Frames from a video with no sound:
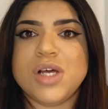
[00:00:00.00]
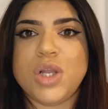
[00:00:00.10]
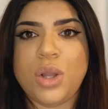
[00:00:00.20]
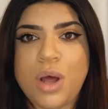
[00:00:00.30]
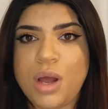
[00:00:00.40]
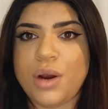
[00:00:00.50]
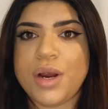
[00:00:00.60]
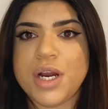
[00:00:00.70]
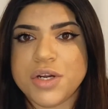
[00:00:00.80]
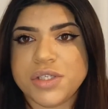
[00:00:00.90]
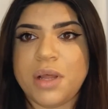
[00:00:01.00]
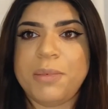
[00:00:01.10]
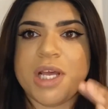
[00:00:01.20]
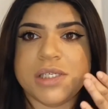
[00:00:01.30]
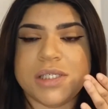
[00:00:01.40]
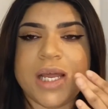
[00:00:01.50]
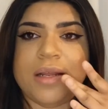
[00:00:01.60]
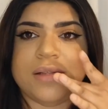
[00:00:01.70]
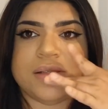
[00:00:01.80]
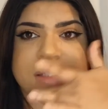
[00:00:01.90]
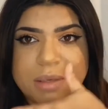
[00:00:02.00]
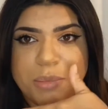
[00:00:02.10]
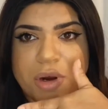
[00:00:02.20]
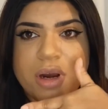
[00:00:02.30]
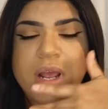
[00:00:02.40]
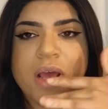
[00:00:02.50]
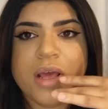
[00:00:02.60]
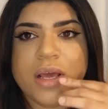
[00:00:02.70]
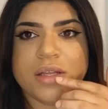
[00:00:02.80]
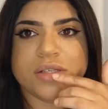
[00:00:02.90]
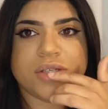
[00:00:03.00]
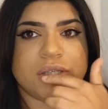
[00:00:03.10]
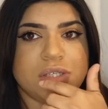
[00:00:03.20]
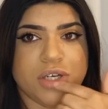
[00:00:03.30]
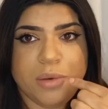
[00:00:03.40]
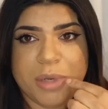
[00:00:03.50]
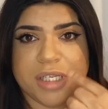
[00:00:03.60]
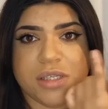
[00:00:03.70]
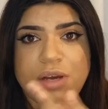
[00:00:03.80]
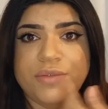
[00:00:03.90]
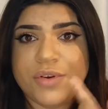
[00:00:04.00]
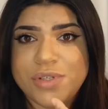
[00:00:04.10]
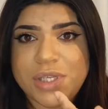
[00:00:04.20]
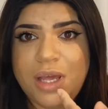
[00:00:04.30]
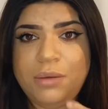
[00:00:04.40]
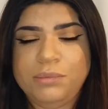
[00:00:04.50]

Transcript: longer in your skin, because it's getting deeper into the dermis of your skin.